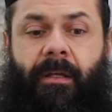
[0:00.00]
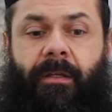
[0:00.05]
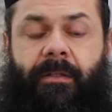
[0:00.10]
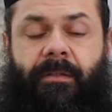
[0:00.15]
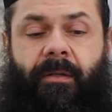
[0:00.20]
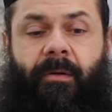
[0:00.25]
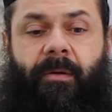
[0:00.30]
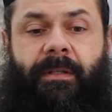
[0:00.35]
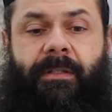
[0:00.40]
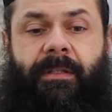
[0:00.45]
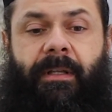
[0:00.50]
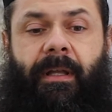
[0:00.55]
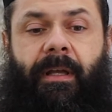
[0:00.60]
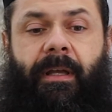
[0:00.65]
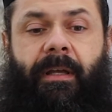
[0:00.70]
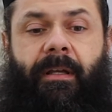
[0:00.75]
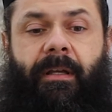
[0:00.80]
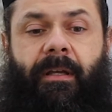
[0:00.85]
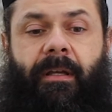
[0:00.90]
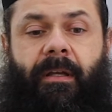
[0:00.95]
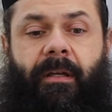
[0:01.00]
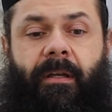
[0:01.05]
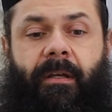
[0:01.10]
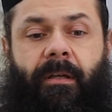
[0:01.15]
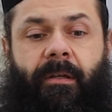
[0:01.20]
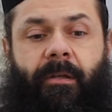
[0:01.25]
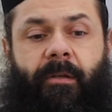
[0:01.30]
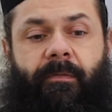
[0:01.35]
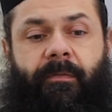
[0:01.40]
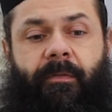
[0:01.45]
So it's like
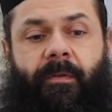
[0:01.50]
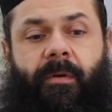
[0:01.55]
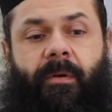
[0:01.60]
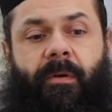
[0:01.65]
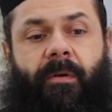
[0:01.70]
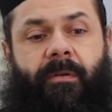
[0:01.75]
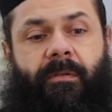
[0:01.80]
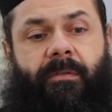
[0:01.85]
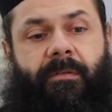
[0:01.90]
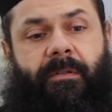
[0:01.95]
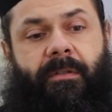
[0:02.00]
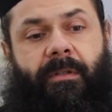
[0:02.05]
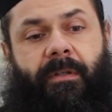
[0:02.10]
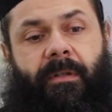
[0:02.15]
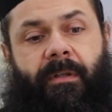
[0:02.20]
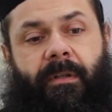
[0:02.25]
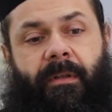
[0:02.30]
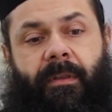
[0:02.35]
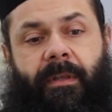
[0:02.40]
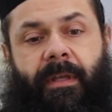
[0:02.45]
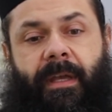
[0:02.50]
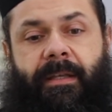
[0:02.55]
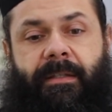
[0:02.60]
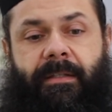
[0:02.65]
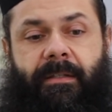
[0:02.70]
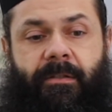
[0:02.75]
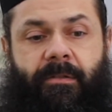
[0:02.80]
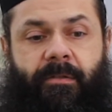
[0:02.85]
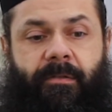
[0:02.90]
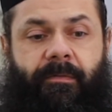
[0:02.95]
you've got the
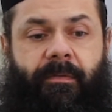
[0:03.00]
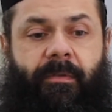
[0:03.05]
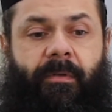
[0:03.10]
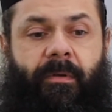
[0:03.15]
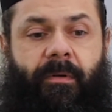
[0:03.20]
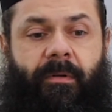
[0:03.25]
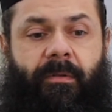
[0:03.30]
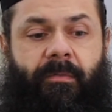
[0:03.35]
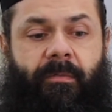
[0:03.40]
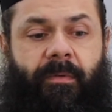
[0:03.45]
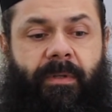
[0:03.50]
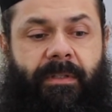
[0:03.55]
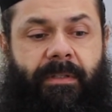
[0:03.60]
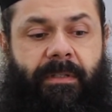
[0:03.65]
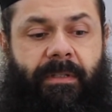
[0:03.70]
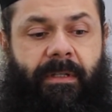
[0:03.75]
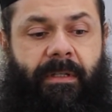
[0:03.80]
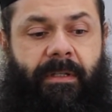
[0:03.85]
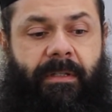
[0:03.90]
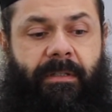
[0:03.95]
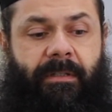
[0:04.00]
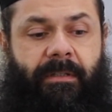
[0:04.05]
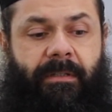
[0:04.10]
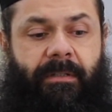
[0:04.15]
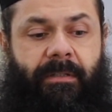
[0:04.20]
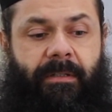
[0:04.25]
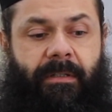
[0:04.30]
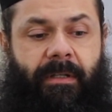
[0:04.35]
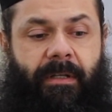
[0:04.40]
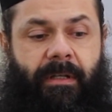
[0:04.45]
essence of God, which
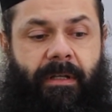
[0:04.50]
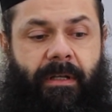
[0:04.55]
is